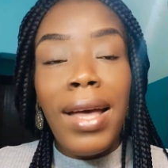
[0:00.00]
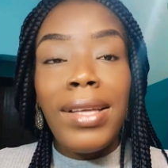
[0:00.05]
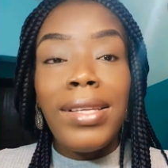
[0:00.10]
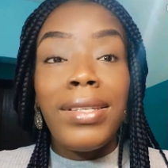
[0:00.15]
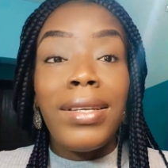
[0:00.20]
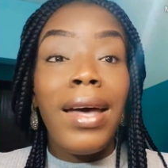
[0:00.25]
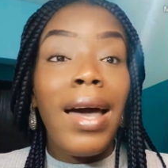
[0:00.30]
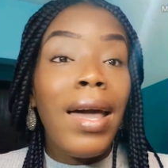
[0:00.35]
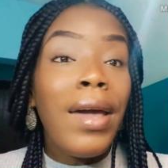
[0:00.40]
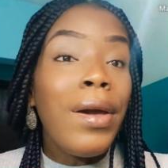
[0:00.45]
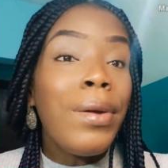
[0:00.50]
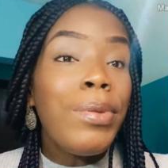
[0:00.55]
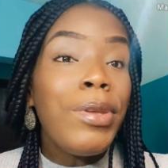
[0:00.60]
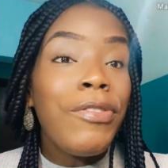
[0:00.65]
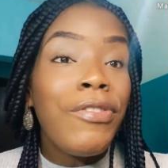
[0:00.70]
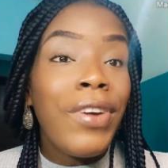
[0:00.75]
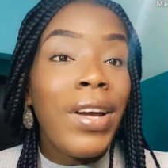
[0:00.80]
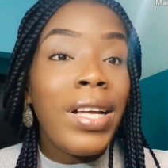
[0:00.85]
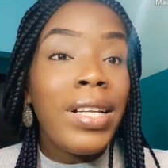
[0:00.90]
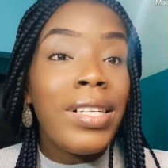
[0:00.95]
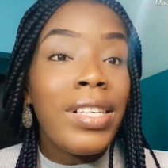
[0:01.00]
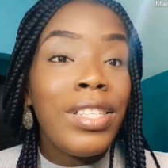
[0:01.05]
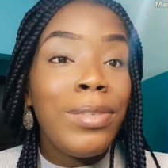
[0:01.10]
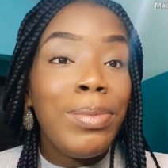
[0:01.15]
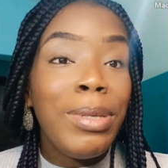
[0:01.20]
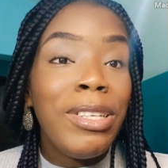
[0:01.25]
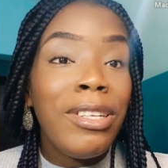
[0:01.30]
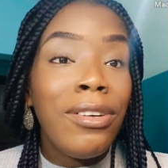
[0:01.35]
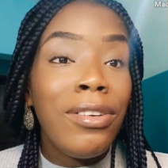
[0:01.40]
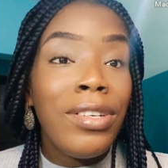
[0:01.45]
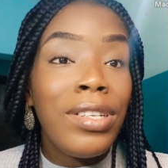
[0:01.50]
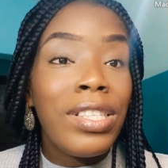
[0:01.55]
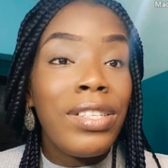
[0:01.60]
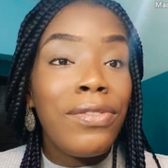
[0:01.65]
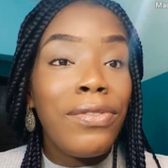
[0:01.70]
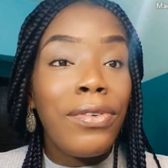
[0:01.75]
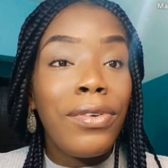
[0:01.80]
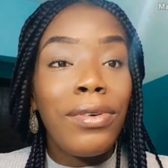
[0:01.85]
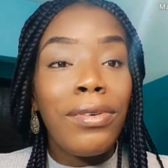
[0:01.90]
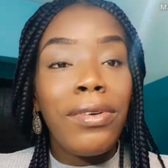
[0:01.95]
So I hope you find this video
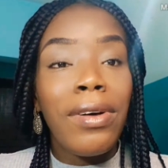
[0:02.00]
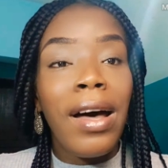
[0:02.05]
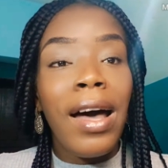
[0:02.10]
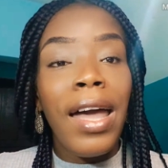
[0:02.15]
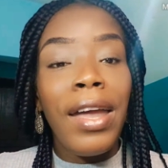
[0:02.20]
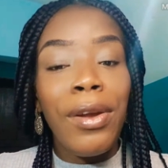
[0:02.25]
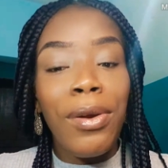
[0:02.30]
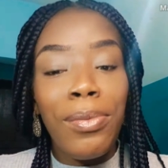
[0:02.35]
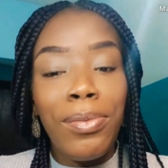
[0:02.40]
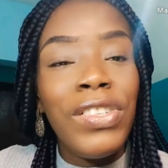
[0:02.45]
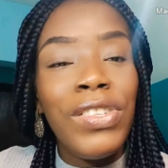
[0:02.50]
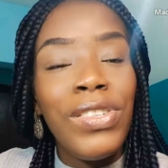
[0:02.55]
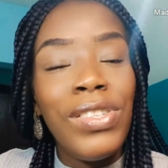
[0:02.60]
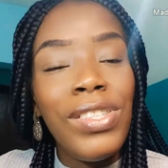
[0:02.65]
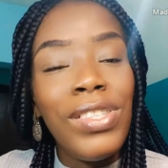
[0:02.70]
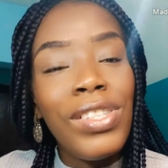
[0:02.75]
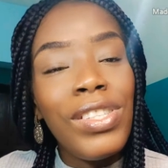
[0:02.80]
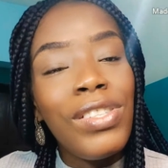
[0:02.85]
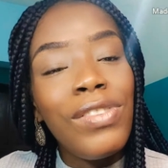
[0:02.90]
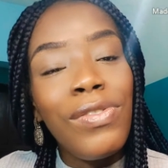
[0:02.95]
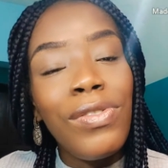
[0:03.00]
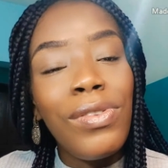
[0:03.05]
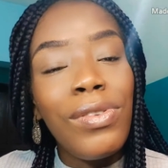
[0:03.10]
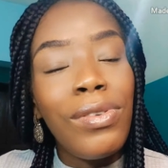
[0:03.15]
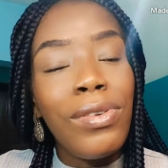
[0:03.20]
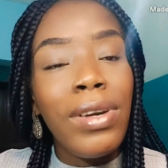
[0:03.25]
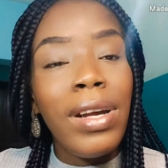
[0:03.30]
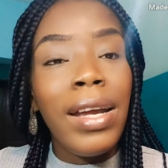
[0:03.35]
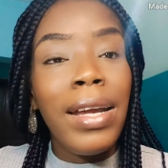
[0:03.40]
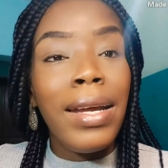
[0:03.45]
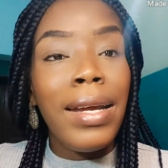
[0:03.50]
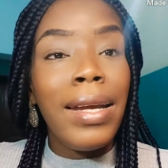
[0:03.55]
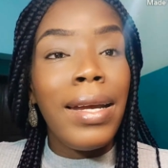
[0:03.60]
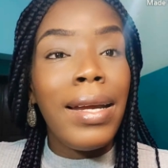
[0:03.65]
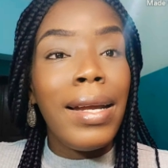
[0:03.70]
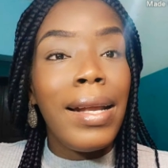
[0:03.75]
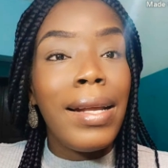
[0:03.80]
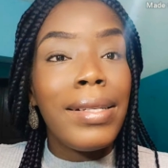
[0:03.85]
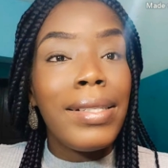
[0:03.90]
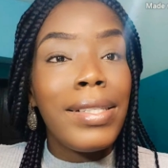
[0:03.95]
useful. I hope it is useful.
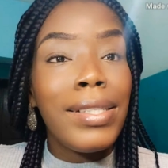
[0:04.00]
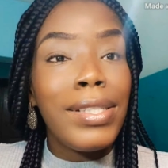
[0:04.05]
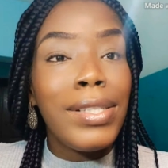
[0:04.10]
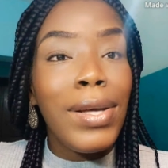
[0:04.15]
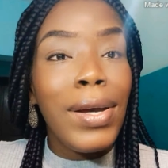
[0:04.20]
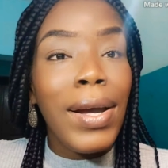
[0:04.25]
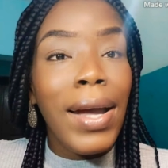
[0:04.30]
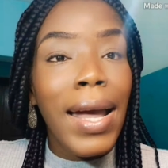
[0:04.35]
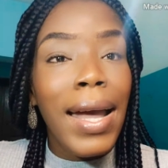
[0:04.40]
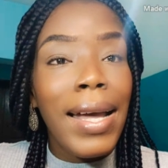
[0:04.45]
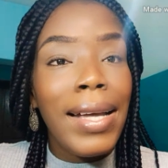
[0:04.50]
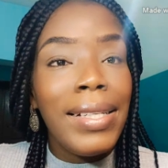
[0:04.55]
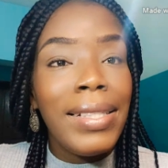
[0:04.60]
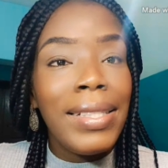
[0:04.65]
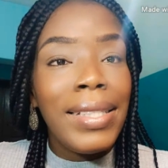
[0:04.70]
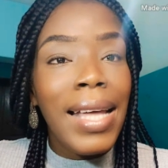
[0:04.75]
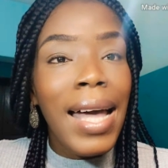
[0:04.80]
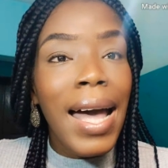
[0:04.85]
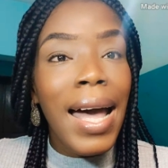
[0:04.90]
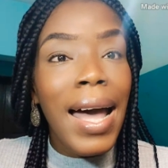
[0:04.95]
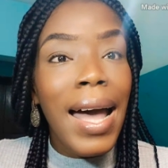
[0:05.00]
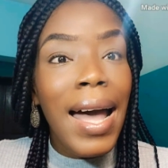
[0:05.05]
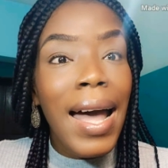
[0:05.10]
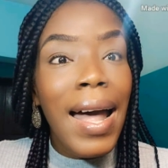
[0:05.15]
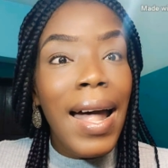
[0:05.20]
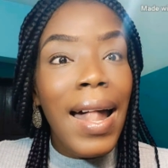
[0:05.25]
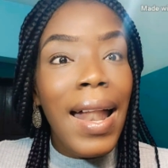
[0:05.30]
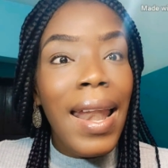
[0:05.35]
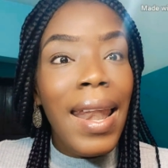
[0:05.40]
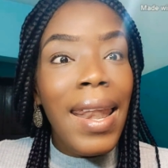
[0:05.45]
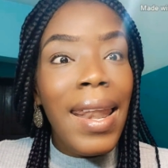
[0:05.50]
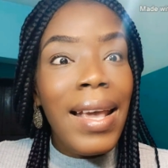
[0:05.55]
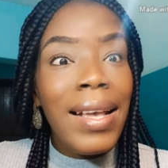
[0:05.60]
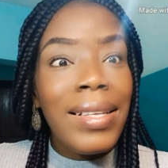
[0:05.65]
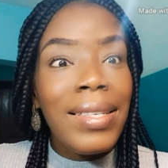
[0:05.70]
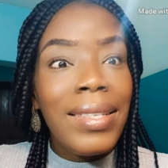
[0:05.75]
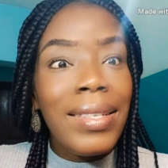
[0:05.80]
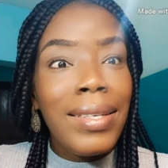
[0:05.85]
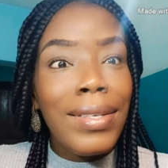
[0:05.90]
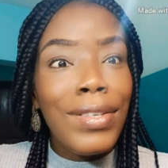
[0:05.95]
And so guys,
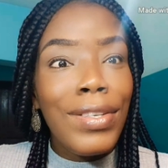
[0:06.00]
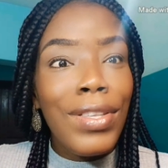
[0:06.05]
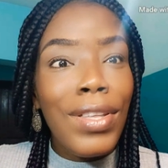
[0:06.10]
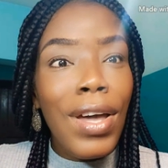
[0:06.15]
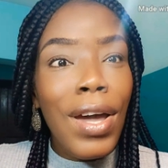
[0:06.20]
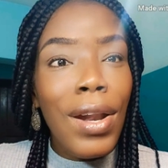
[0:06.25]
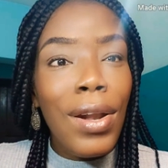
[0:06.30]
let's get started.